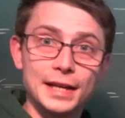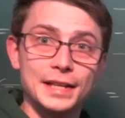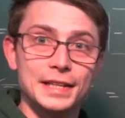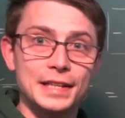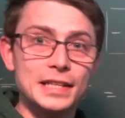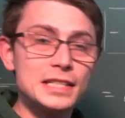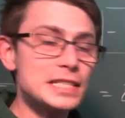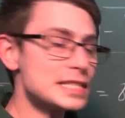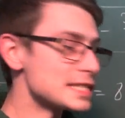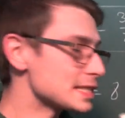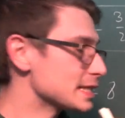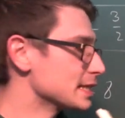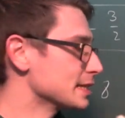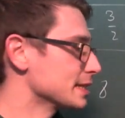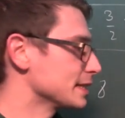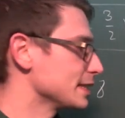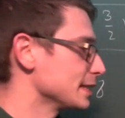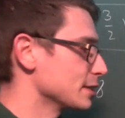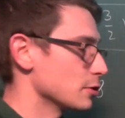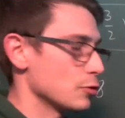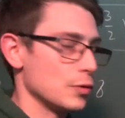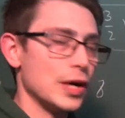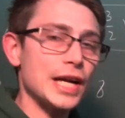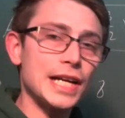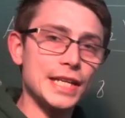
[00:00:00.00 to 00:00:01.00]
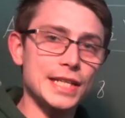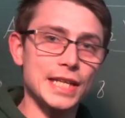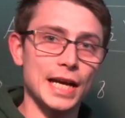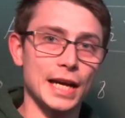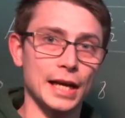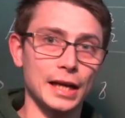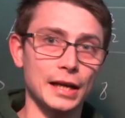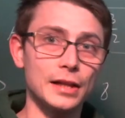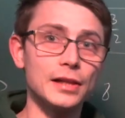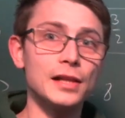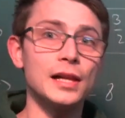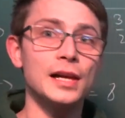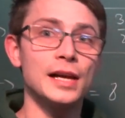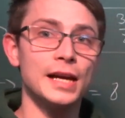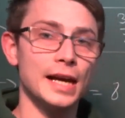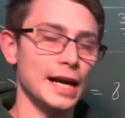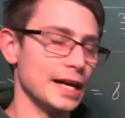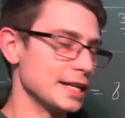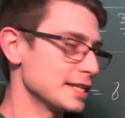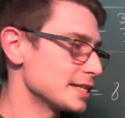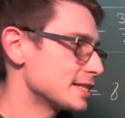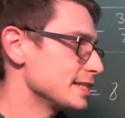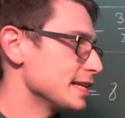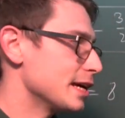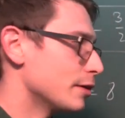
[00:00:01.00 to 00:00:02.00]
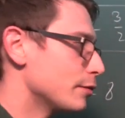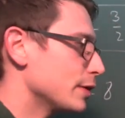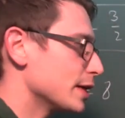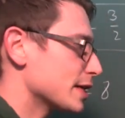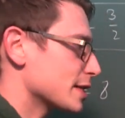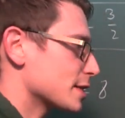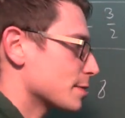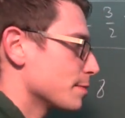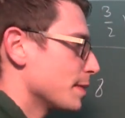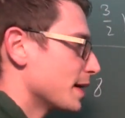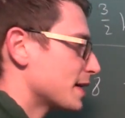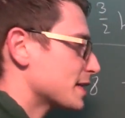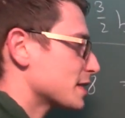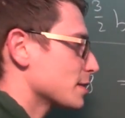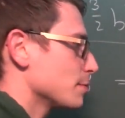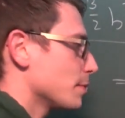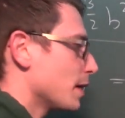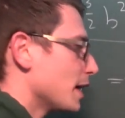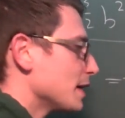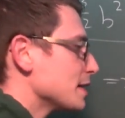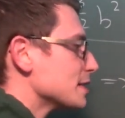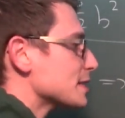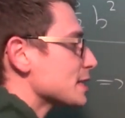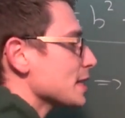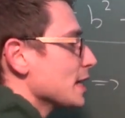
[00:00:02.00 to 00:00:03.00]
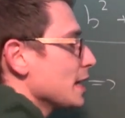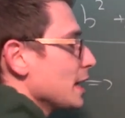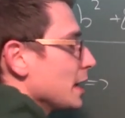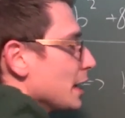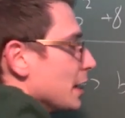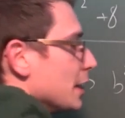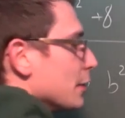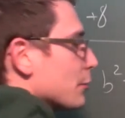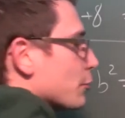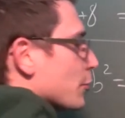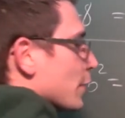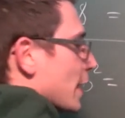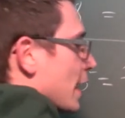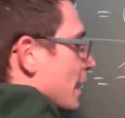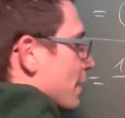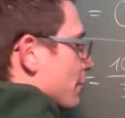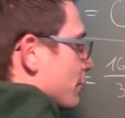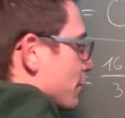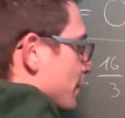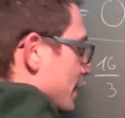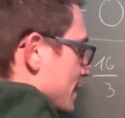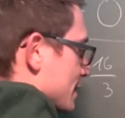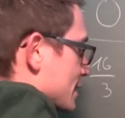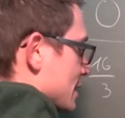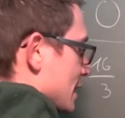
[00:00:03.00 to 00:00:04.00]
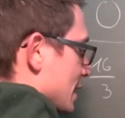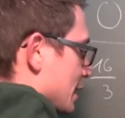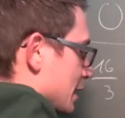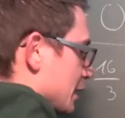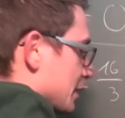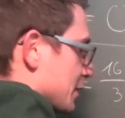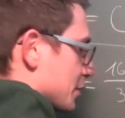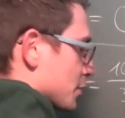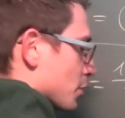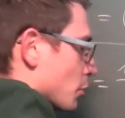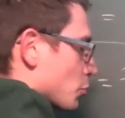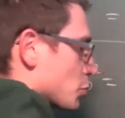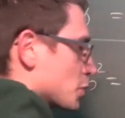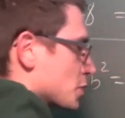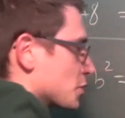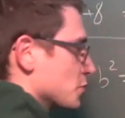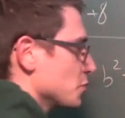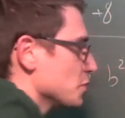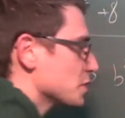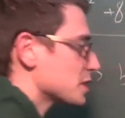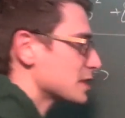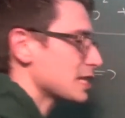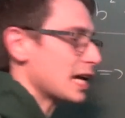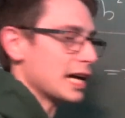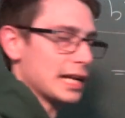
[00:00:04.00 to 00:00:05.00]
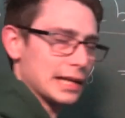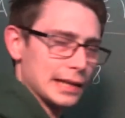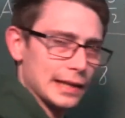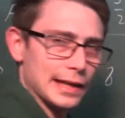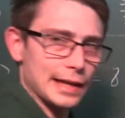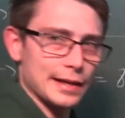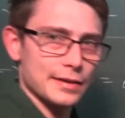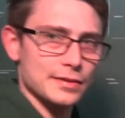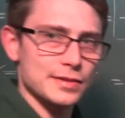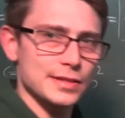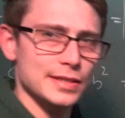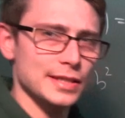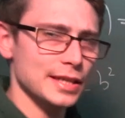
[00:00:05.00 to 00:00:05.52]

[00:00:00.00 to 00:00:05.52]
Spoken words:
It is indeed a rectangle and its area is maximized if we have exactly those two side lengths.